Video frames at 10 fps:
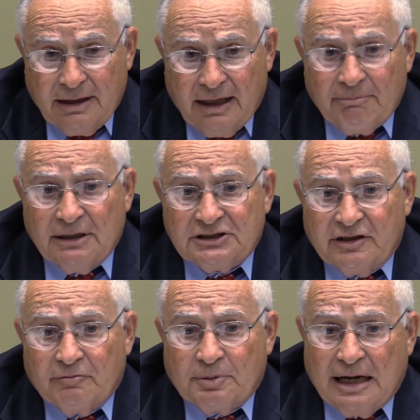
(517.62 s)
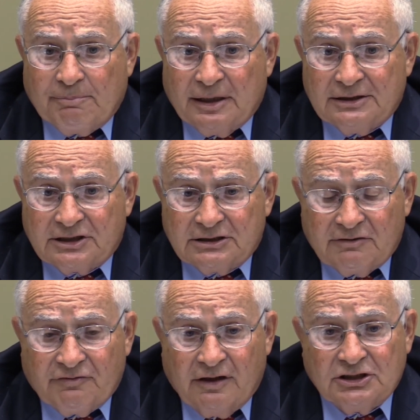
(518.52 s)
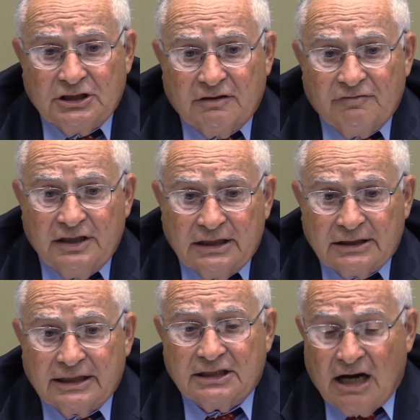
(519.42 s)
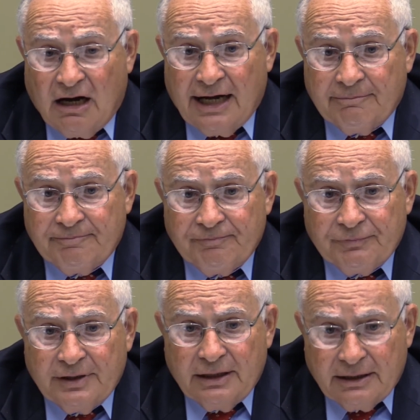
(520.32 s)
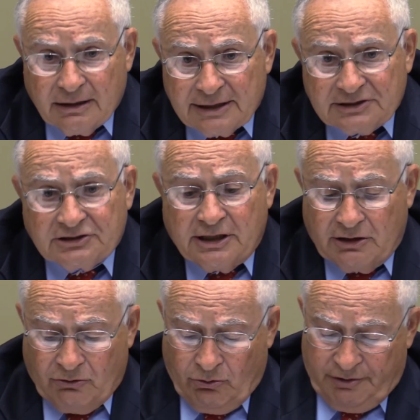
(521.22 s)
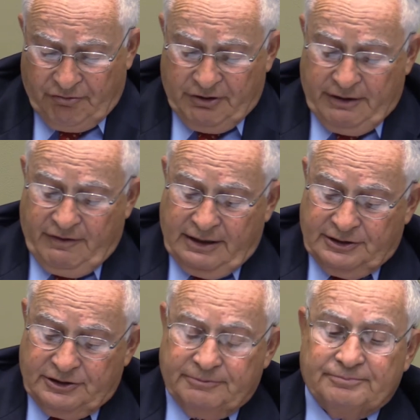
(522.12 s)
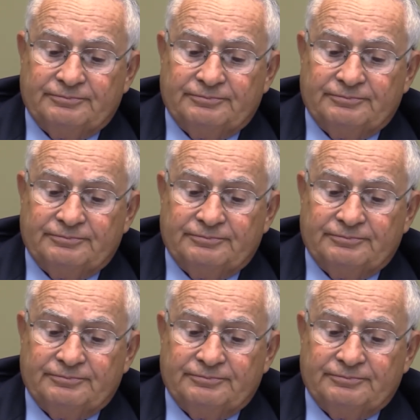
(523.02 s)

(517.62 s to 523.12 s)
and measure the properties as a function of annealing time. Now let's look at all 3 of these.